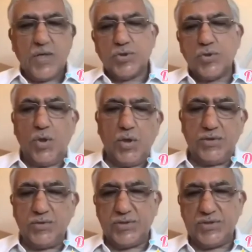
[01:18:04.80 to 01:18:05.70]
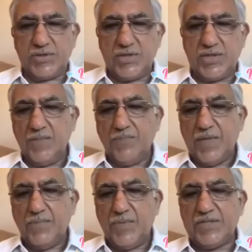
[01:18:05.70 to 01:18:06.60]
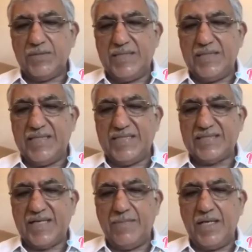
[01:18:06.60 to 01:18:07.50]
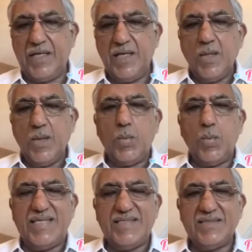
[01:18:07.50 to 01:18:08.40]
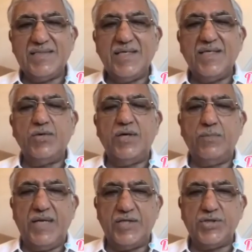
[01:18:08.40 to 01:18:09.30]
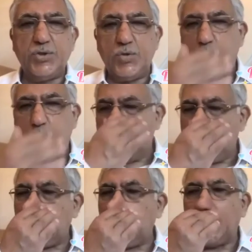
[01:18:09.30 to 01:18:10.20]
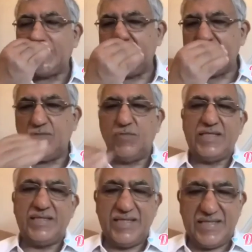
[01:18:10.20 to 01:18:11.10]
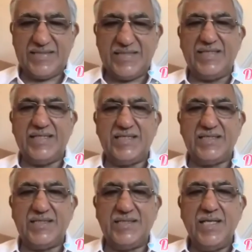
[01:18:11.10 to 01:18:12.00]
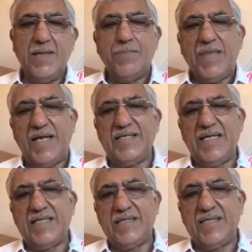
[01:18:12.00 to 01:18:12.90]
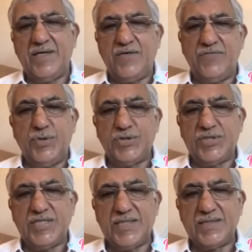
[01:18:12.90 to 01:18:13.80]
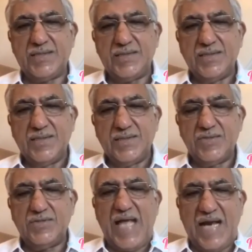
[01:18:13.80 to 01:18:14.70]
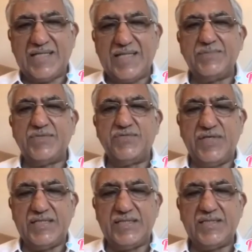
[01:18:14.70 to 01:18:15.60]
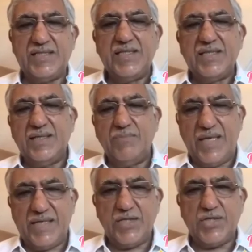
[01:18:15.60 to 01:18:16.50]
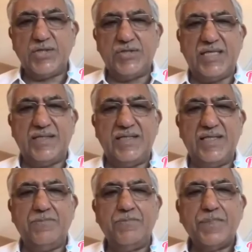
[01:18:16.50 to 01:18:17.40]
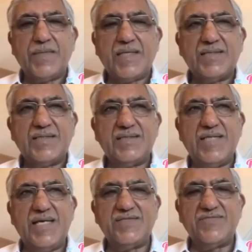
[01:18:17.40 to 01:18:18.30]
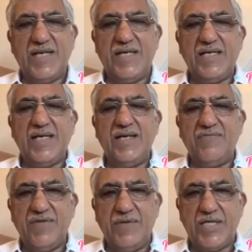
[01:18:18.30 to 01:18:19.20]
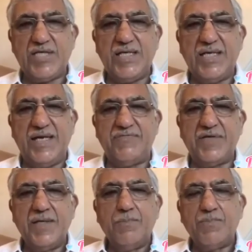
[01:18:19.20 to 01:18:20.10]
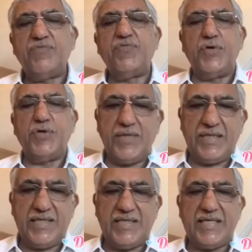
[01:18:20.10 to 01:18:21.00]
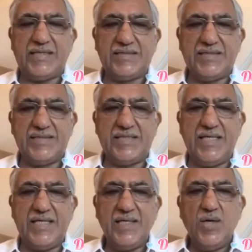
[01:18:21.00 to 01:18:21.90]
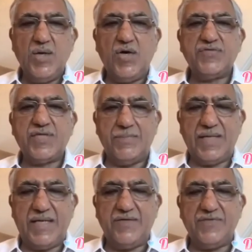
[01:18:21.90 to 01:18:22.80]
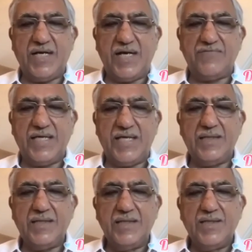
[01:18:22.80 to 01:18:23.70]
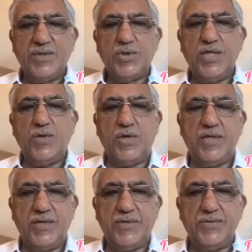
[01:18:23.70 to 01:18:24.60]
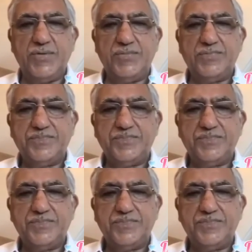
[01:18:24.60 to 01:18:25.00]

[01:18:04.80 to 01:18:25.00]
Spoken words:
So all those possibilities come in once you have made sure what the cause is, whether there is irritation, and taking care of those things. So that comes first, making sure that there is very little inflammation left before you undertake the surgery of some kind of grafting in order to